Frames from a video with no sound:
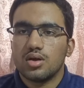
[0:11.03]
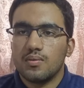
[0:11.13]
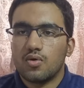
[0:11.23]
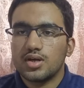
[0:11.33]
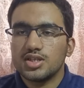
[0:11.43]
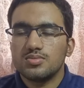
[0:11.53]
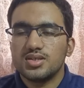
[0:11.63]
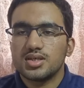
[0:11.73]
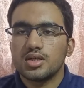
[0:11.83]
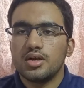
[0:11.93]
What is
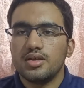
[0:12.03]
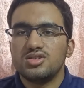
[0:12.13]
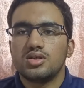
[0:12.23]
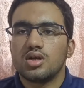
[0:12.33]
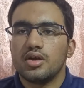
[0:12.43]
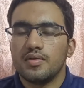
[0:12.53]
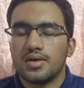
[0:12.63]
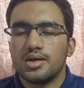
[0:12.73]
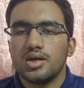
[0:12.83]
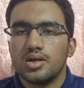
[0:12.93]
basically digital
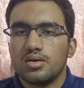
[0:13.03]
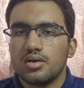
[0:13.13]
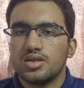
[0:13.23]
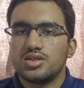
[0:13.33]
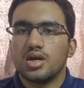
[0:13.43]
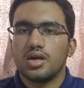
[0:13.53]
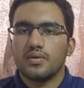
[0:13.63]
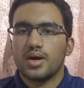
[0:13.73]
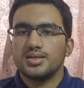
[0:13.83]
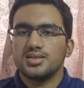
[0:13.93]
divide? Digital
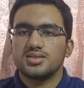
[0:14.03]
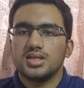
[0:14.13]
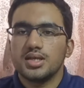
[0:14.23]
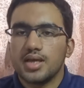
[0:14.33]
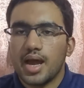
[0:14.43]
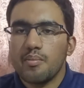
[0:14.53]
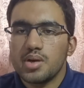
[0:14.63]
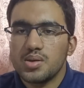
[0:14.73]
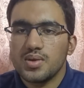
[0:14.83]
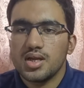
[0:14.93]
divide is the gap
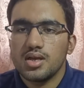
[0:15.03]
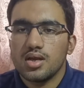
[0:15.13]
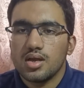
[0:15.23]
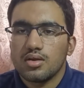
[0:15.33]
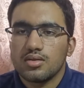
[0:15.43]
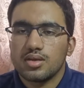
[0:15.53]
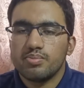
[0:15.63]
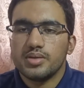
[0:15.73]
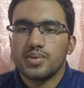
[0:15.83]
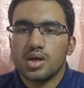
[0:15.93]
between the
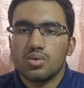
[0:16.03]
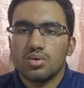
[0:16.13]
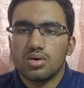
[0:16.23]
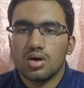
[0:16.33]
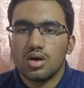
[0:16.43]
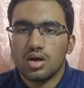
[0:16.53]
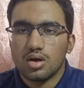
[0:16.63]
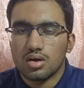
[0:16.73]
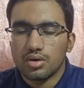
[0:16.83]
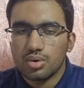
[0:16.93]
people who
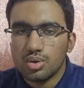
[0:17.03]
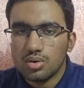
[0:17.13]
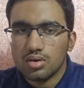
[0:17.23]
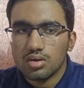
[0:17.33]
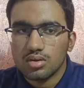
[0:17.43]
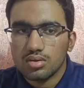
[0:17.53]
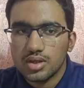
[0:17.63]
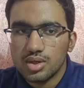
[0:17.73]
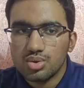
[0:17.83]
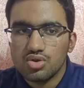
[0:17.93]
know
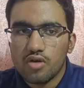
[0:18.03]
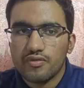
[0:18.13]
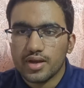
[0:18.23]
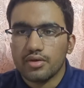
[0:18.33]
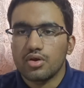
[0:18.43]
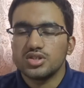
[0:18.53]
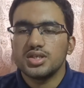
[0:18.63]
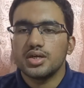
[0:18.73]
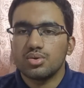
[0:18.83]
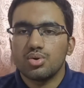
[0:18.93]
the use of technology
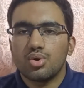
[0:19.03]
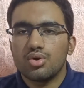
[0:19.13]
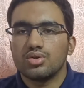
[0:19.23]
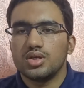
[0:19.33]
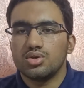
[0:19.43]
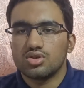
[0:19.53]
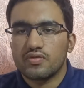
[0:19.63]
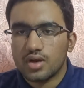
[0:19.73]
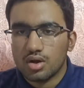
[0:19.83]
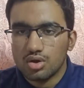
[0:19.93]
and who don't know the use of
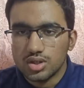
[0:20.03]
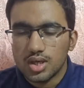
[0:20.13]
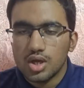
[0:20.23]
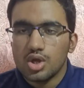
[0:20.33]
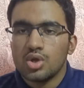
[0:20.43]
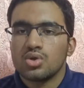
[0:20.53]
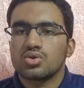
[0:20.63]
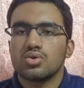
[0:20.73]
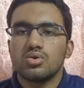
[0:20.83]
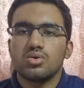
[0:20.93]
technology.
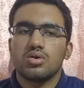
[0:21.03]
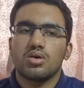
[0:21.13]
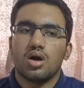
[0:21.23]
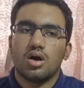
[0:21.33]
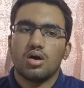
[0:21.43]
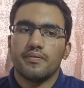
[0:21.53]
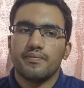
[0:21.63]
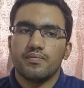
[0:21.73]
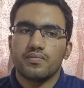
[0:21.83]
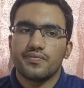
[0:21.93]
So
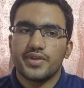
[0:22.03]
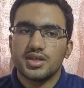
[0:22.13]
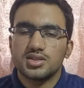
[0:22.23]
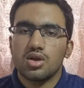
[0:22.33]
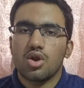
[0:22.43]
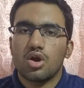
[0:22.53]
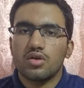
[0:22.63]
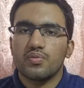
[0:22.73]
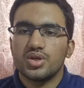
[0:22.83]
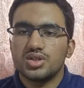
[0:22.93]
there's a lot
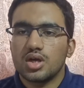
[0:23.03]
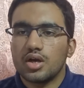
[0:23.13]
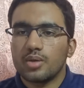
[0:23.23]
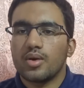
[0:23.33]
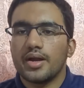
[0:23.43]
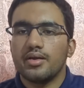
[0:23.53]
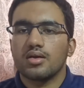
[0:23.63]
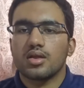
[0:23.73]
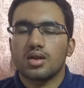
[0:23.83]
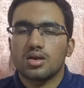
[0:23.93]
of digital divide
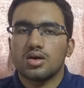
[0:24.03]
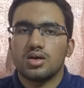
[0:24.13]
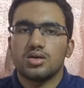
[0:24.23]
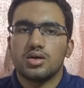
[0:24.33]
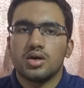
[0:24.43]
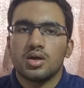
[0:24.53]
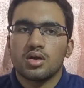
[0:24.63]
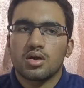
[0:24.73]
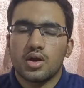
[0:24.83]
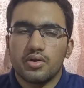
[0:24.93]
in the
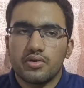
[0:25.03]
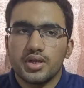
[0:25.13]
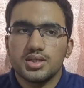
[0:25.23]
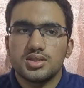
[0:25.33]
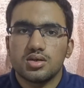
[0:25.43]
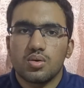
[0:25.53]
countries